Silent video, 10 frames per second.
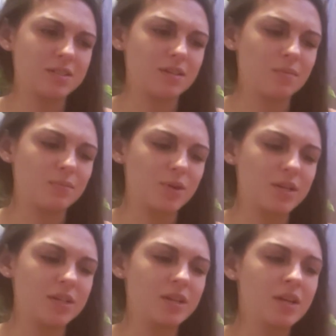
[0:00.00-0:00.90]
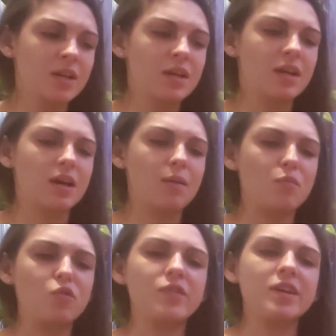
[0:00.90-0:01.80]
someone,
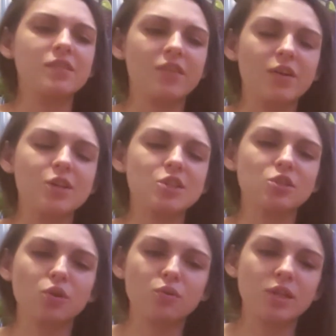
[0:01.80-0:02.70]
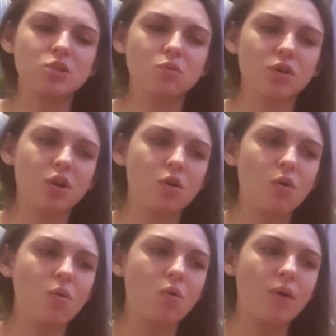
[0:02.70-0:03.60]
moving very slowly toward a
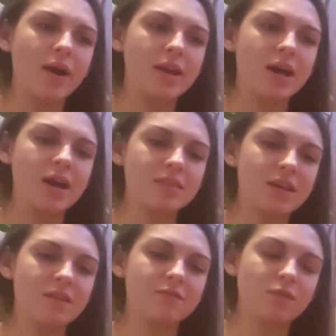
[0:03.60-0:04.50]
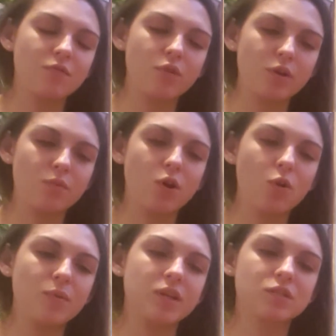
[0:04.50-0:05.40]
goal. And I think if what you were
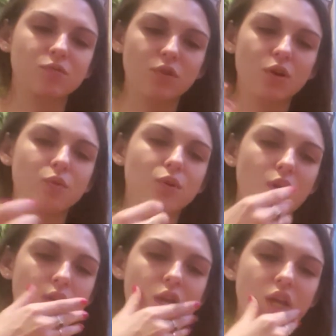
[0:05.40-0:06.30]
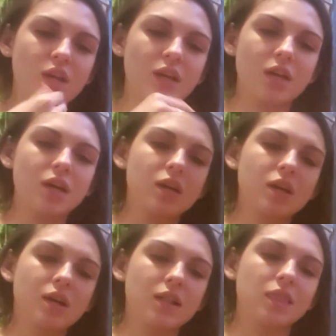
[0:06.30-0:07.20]
hoping is for a
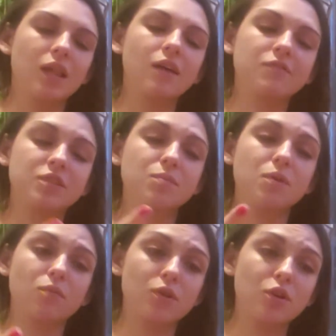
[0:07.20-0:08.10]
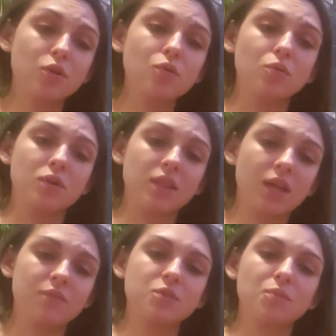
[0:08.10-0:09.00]
love to be renewed, a
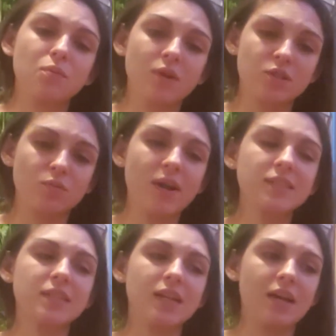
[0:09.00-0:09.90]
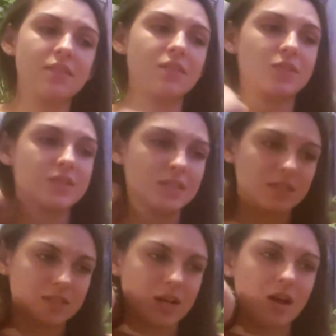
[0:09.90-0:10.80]
love to be resurrected, I think this is
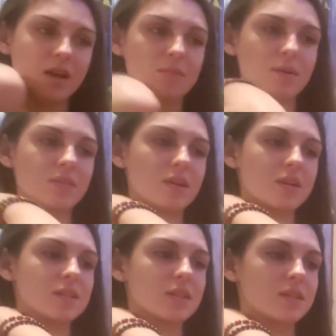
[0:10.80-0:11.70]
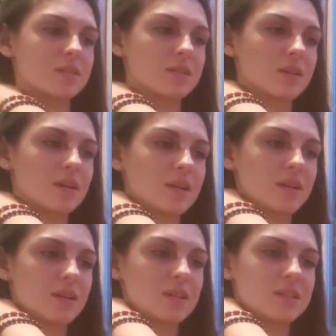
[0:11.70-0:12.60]
the time. I think it's
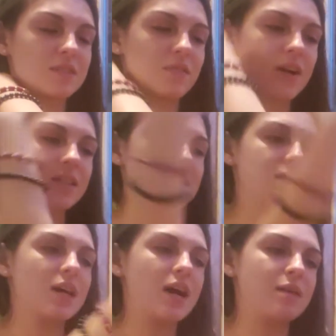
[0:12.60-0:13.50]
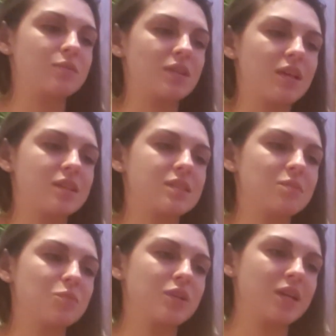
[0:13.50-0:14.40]
divinely timed. I think
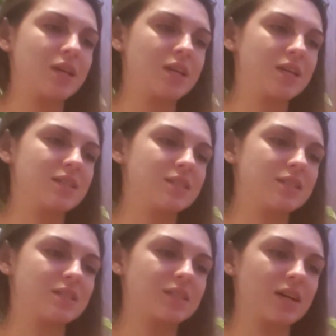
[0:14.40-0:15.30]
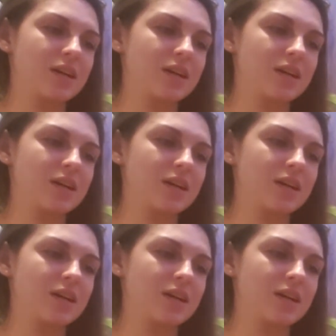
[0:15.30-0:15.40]
someone is